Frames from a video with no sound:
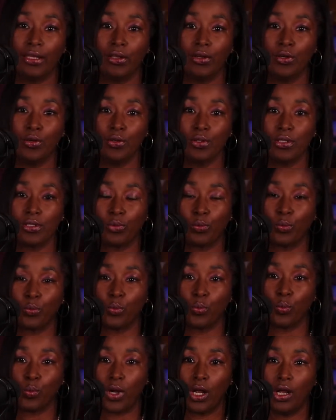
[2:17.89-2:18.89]
those
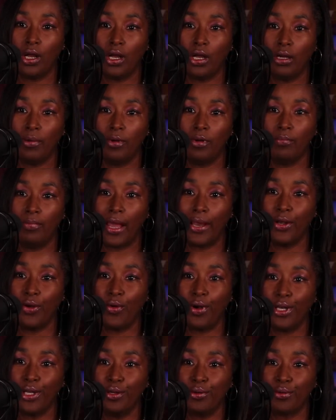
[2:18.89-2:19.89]

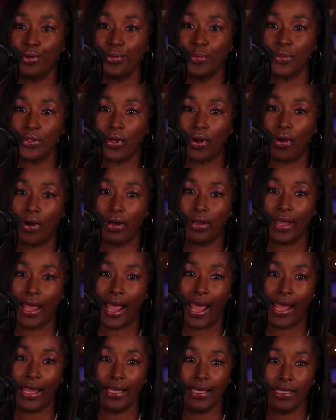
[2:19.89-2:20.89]
minority groups are the
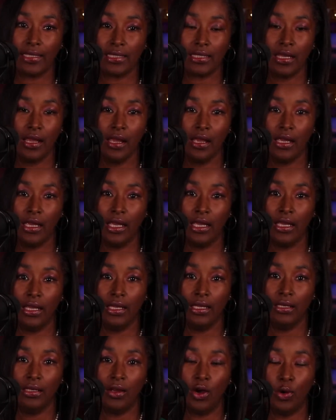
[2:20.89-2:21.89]
highest
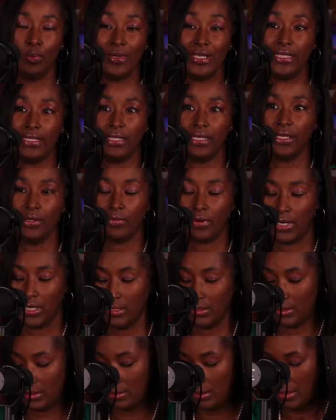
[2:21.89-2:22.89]
in obesity
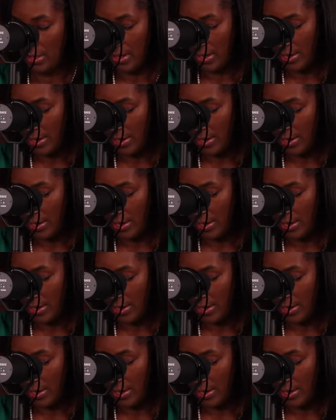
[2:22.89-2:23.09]
rates.